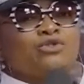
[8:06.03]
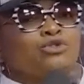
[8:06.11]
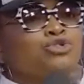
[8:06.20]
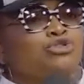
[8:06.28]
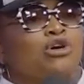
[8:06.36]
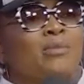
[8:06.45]
So
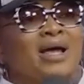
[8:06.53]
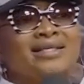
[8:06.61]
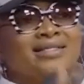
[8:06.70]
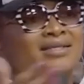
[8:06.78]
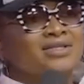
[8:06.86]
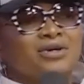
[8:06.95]
trauma
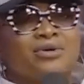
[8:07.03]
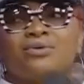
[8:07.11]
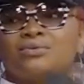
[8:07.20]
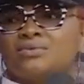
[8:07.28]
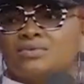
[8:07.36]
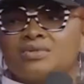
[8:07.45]
is in
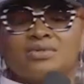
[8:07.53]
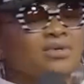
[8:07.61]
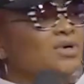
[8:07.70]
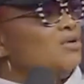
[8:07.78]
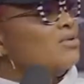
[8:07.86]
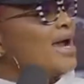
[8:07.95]
circles,
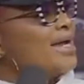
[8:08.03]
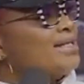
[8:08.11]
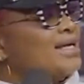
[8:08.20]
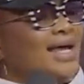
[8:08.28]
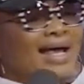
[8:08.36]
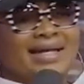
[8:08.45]
right?
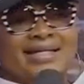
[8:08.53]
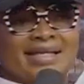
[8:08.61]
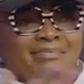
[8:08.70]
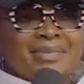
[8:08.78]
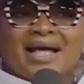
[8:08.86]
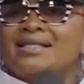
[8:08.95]
And it's
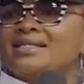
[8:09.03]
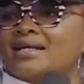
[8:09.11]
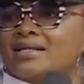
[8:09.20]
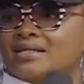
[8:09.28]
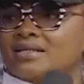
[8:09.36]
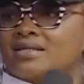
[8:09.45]
in
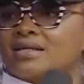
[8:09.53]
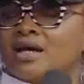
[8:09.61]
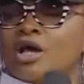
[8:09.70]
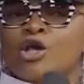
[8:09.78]
patterns.